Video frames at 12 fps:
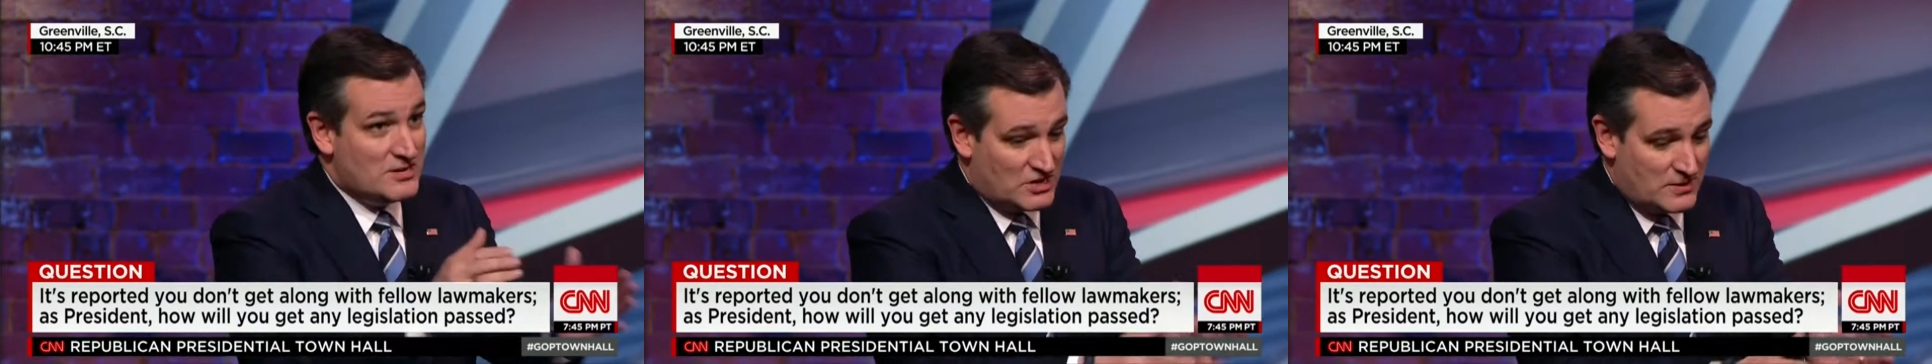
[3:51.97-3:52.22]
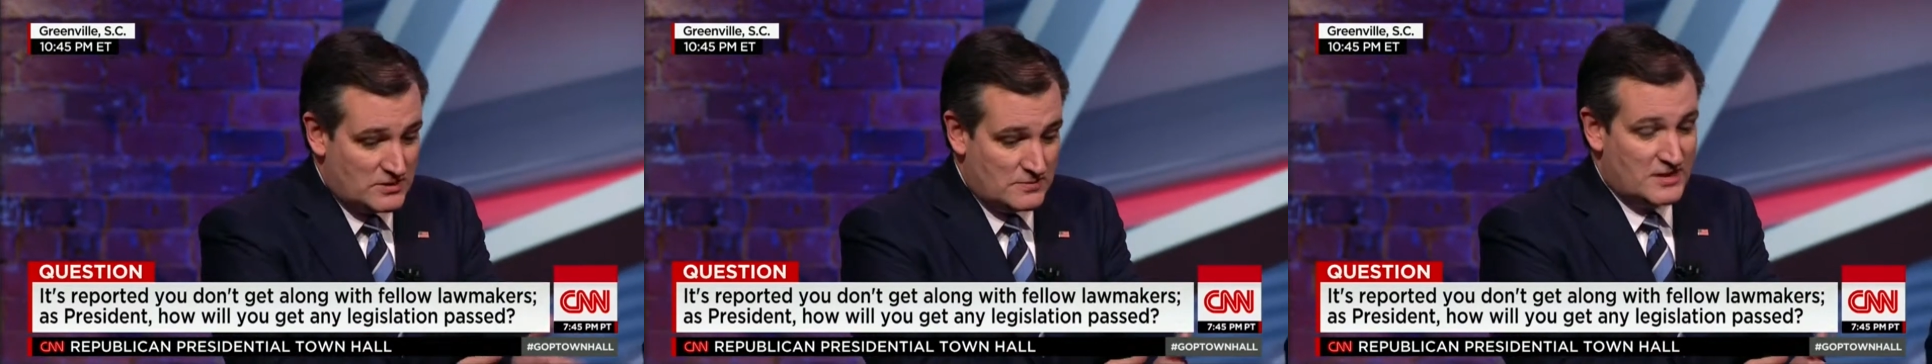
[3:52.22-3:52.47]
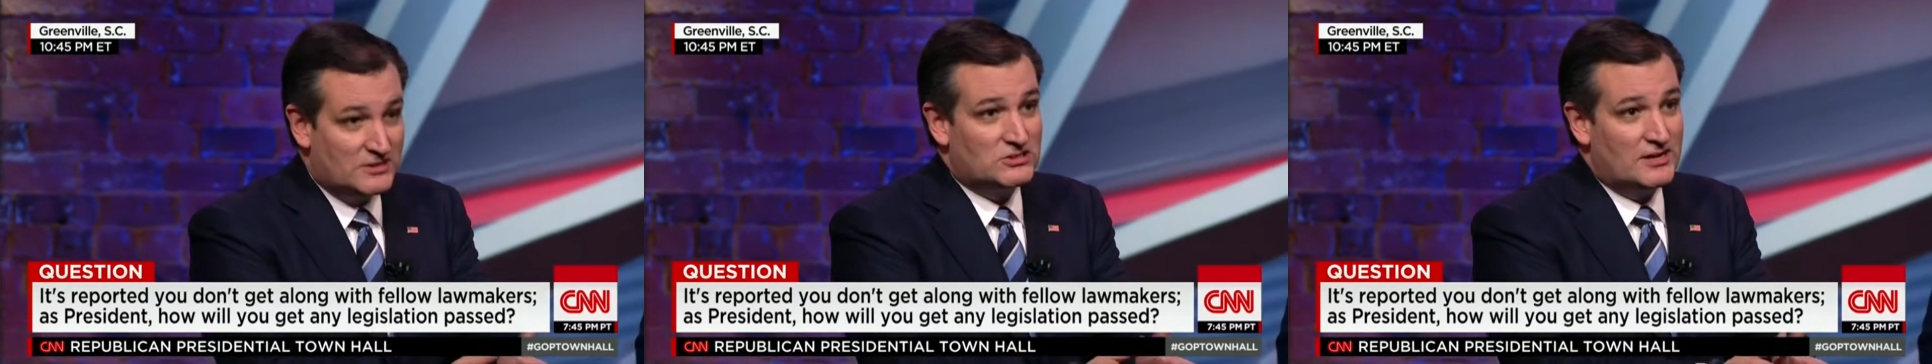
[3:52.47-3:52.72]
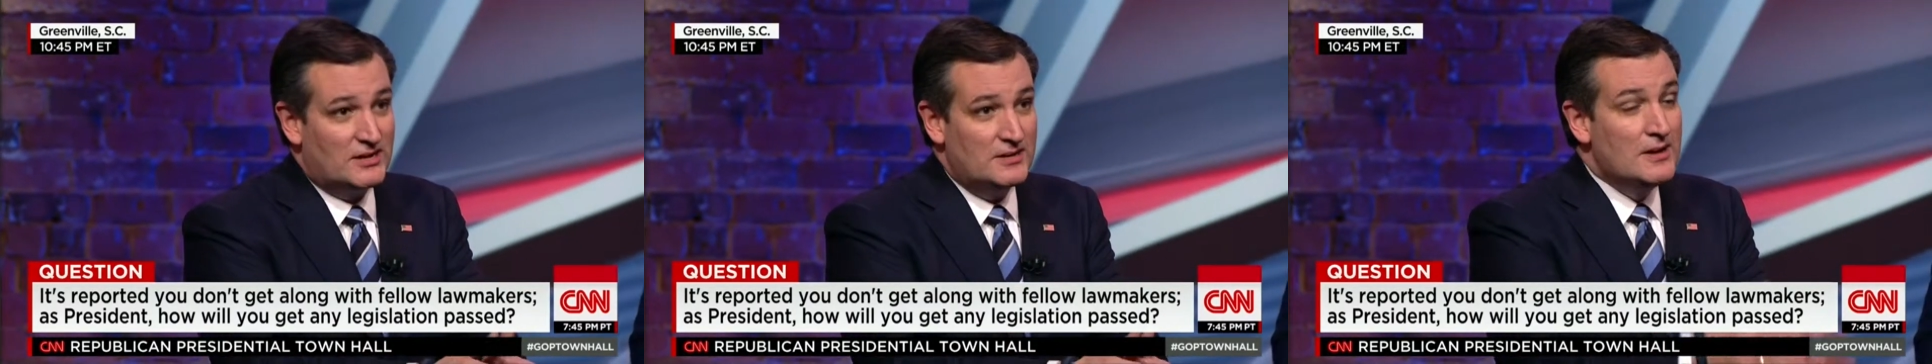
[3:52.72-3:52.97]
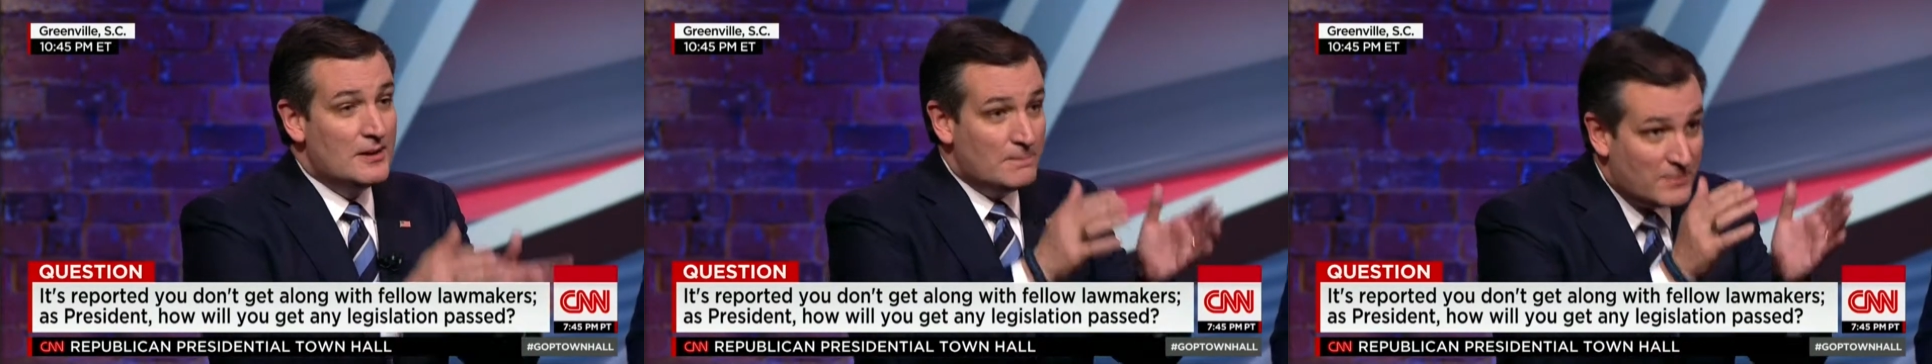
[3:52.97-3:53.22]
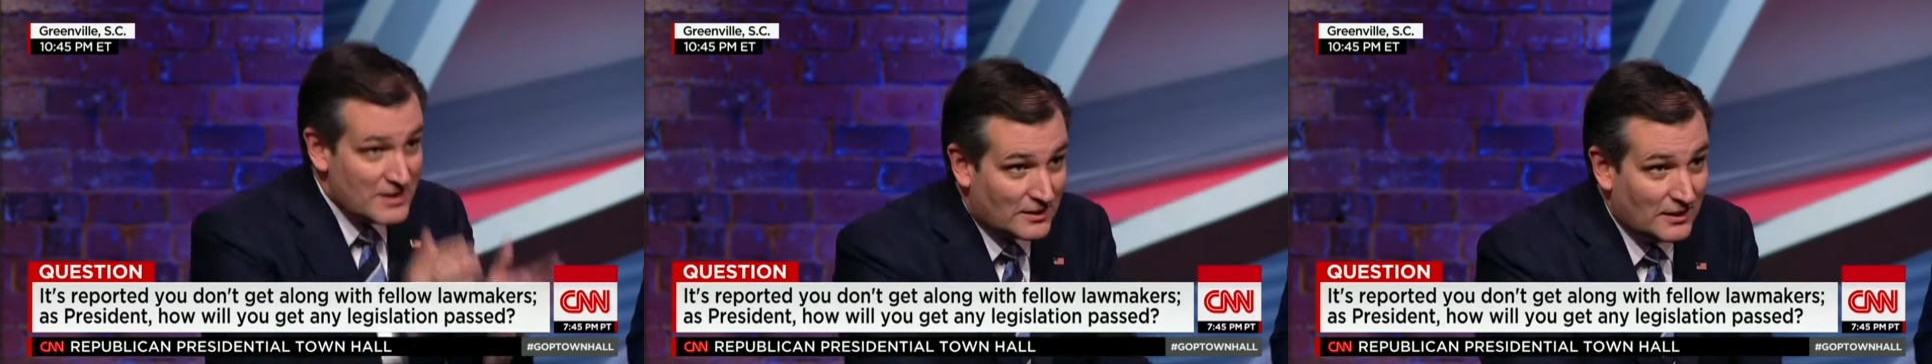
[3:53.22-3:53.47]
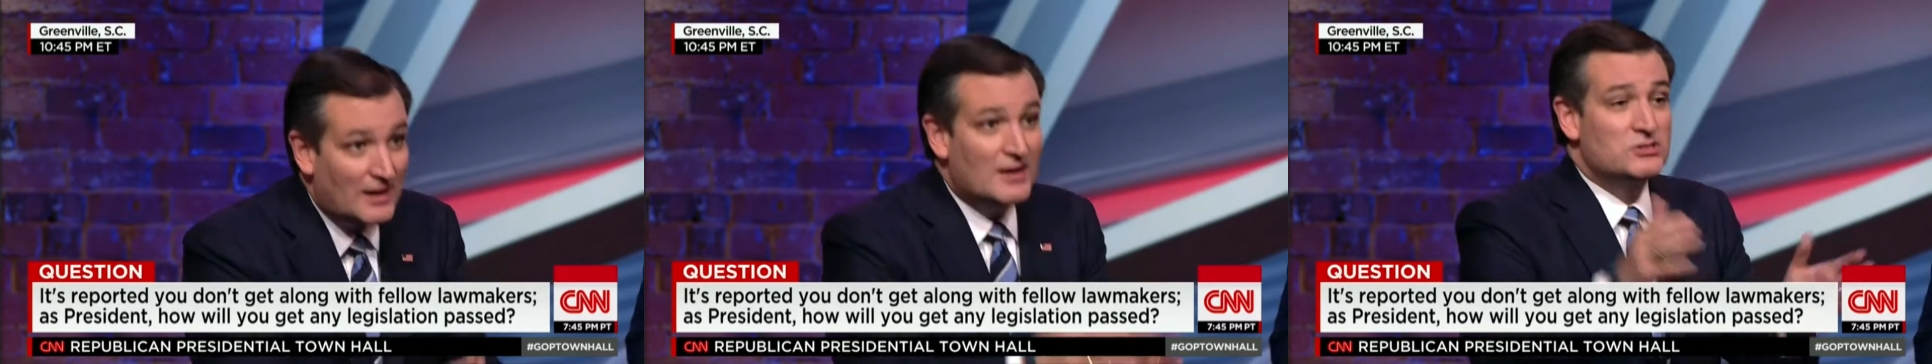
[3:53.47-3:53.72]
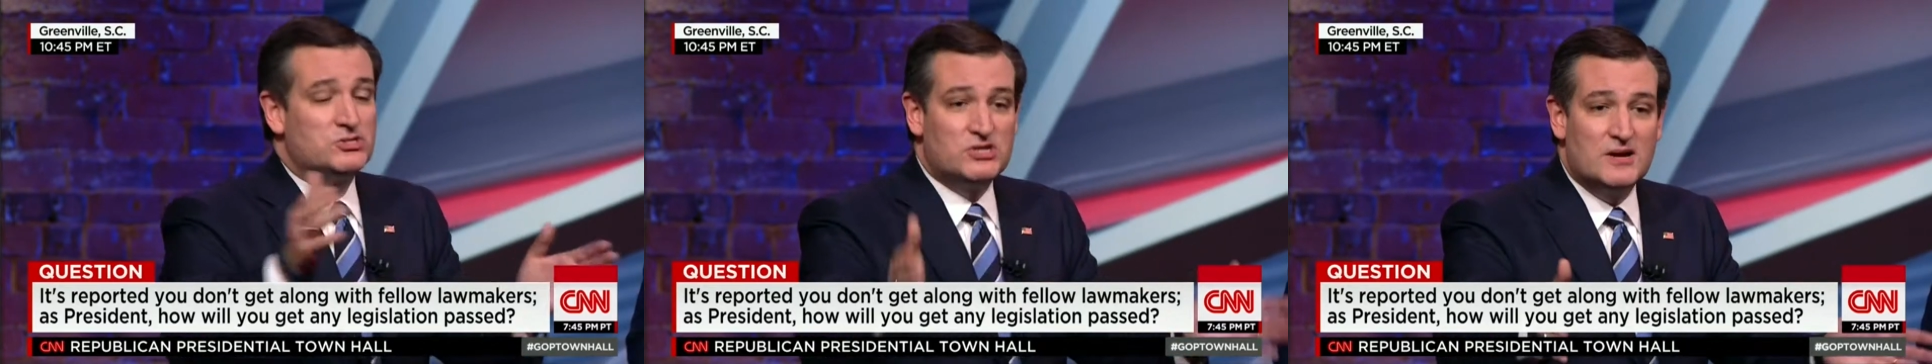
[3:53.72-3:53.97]
Jim DeMint said, because
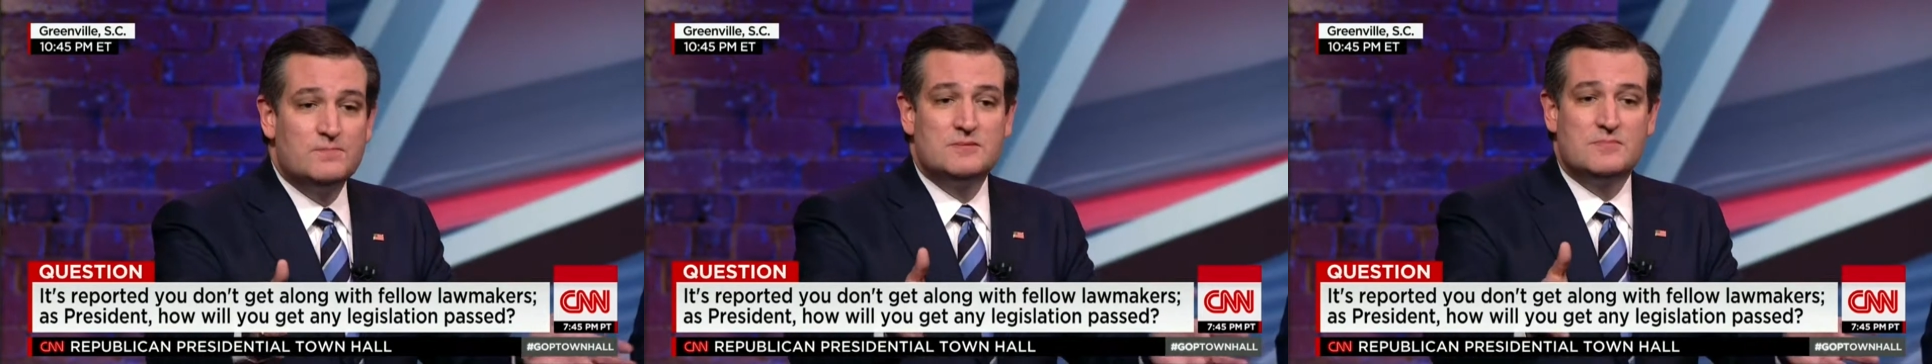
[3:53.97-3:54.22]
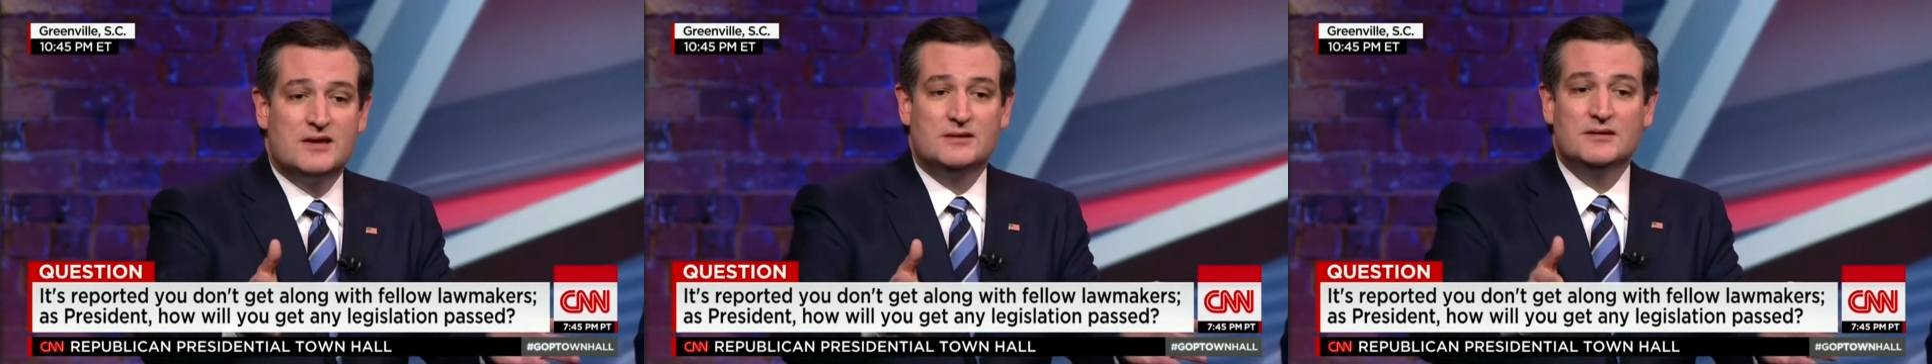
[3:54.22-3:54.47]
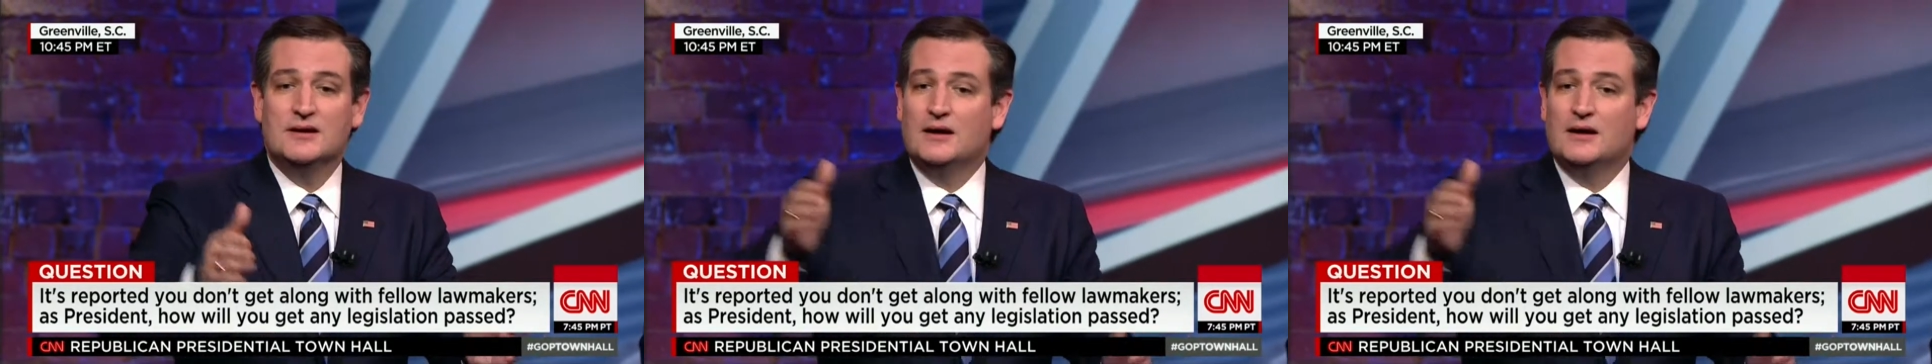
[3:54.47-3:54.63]
Jim DeMint